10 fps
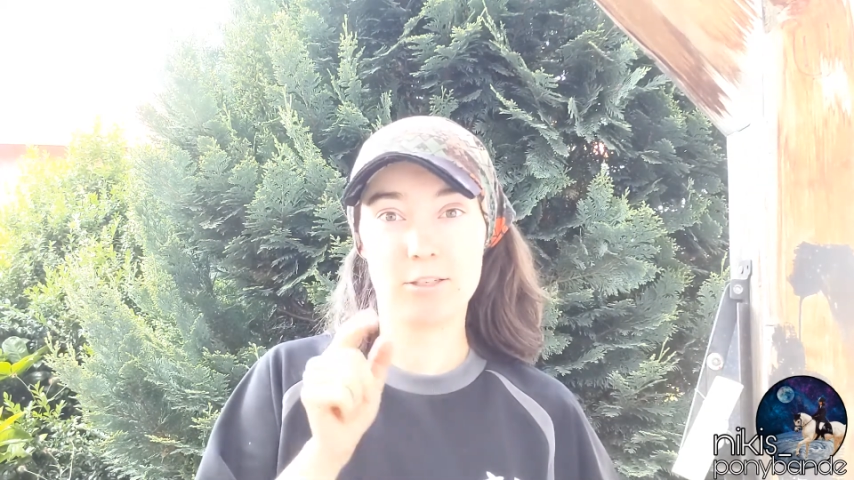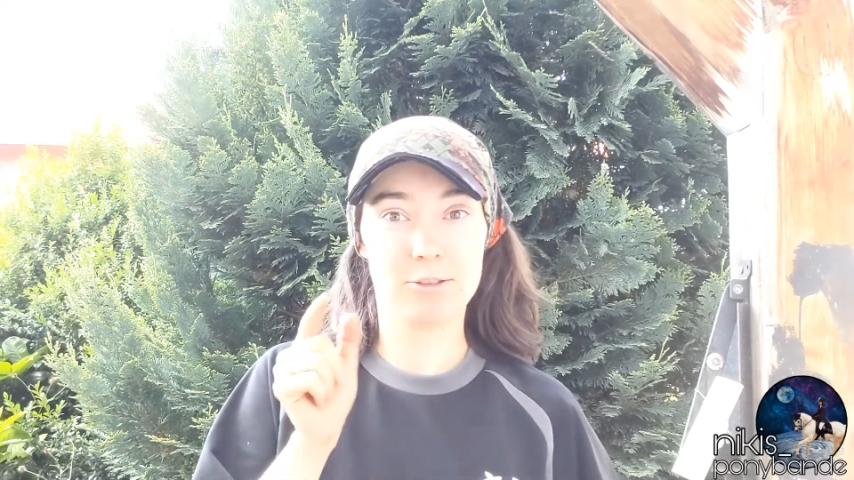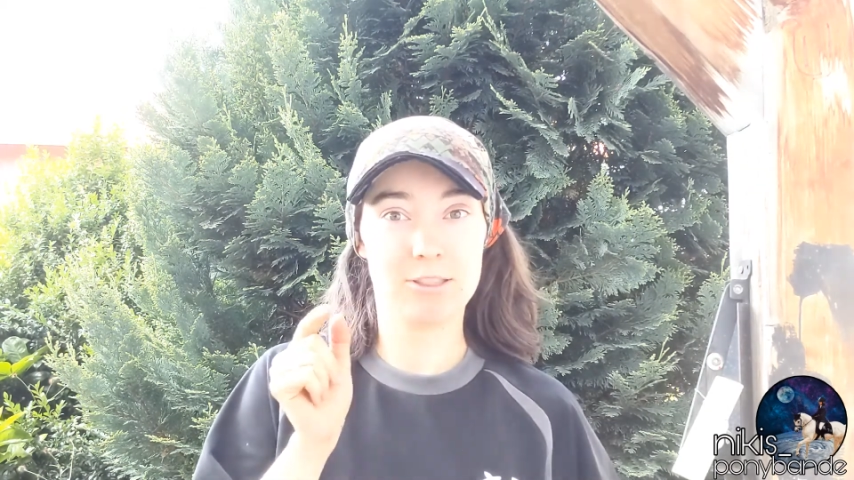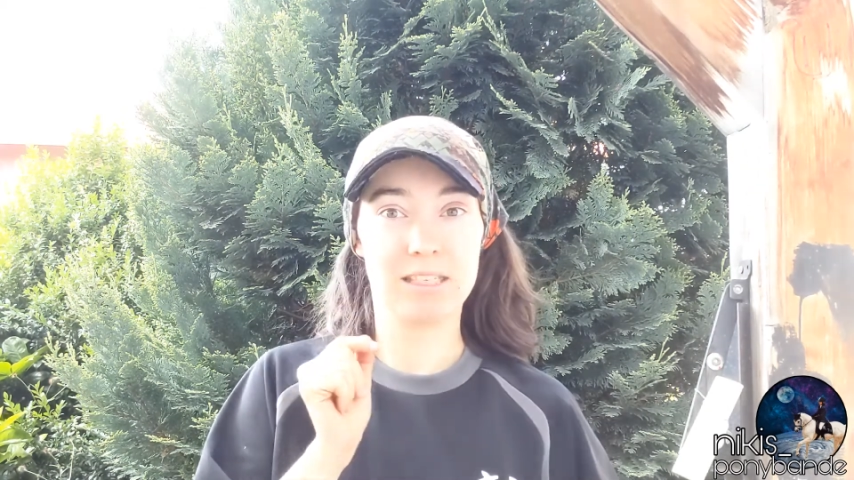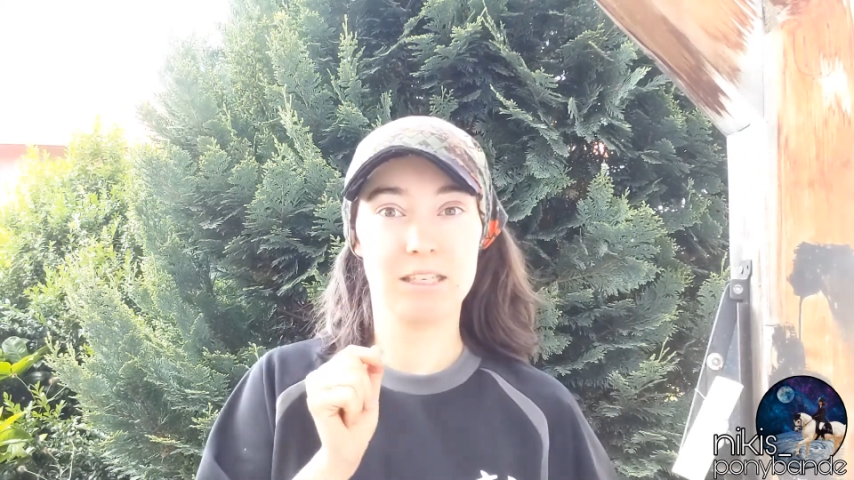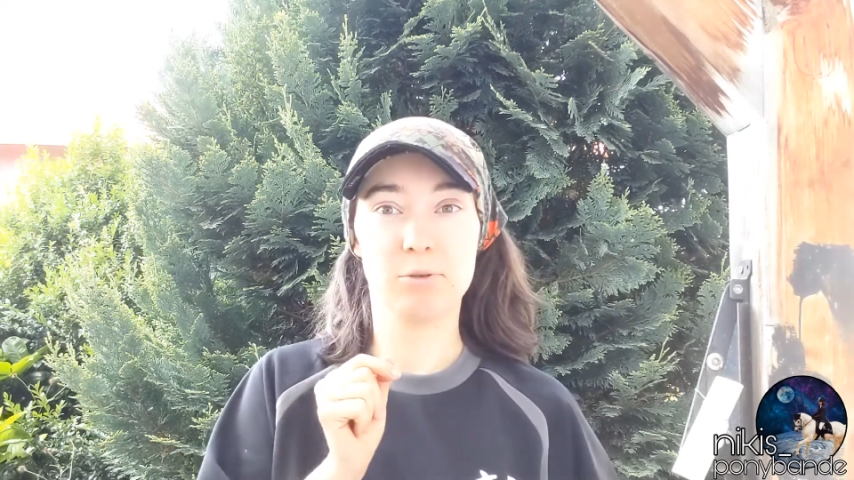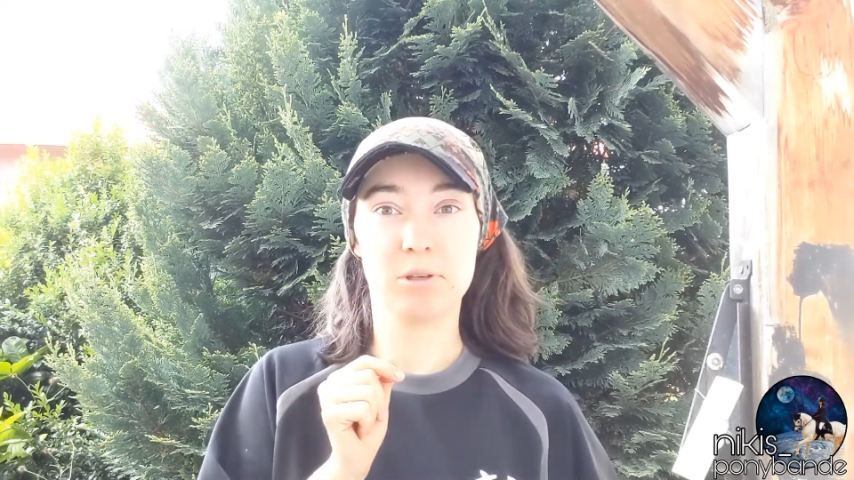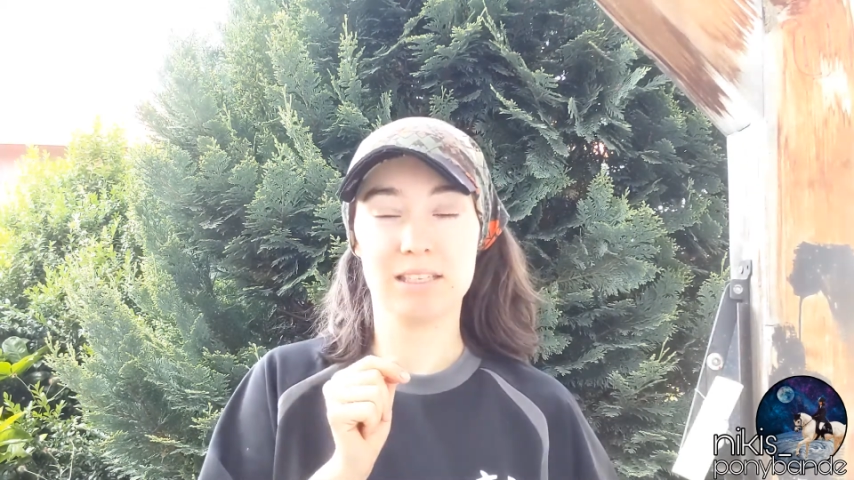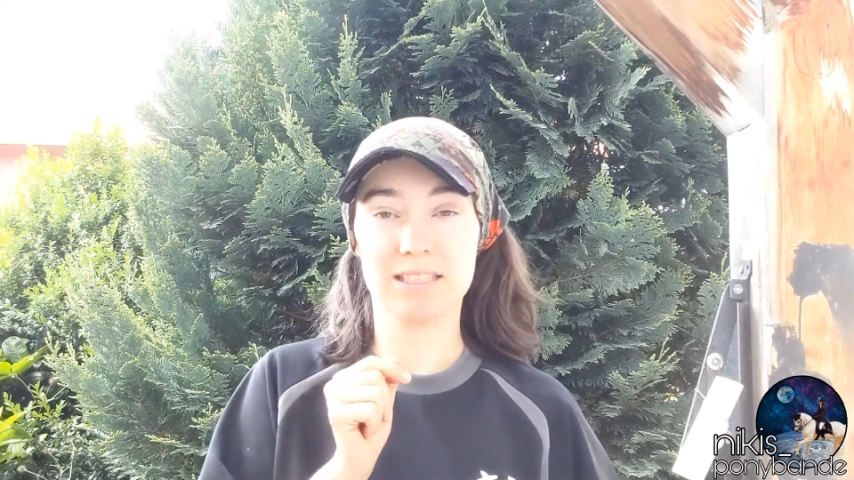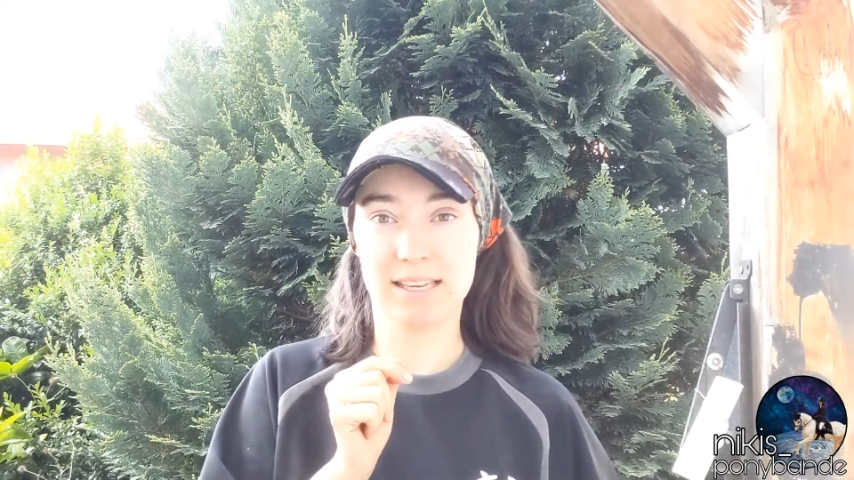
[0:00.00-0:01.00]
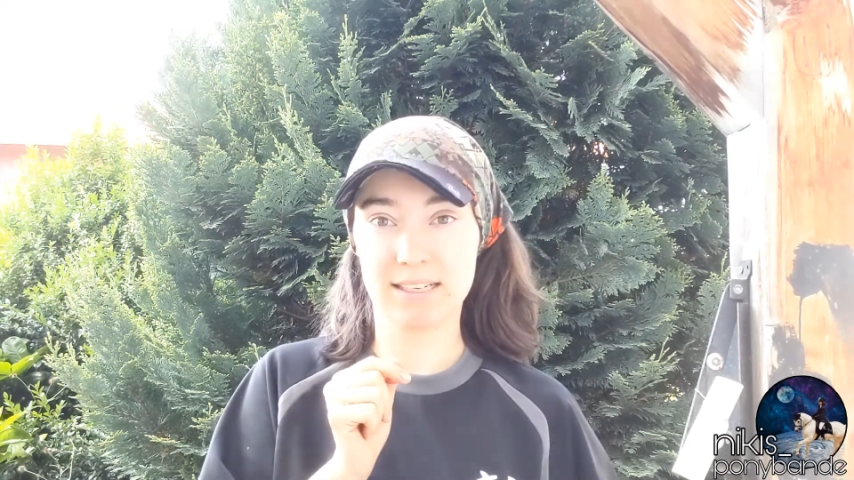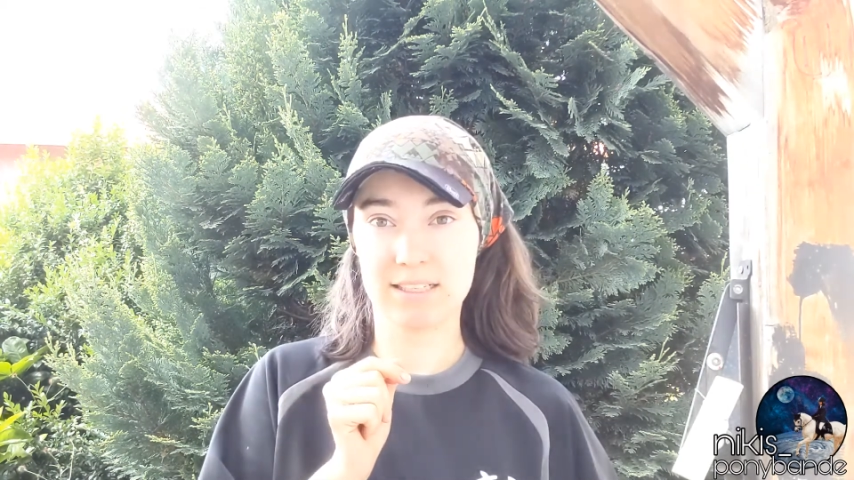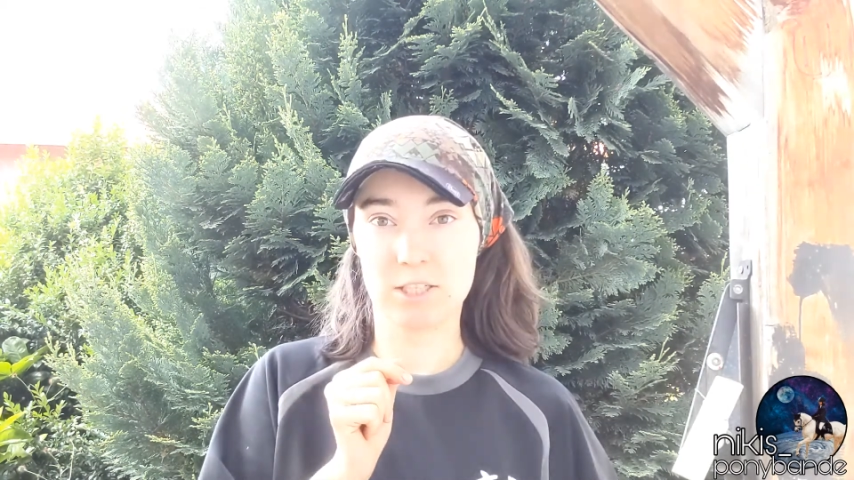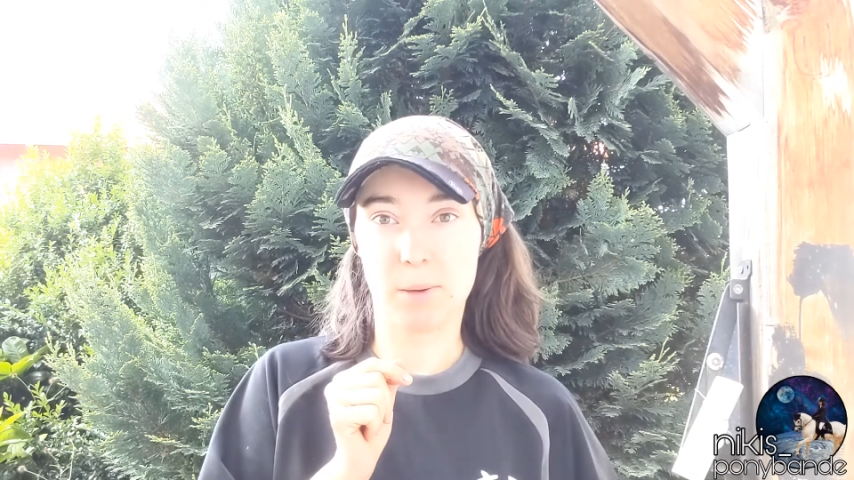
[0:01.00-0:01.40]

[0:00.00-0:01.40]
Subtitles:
to see Yuki's second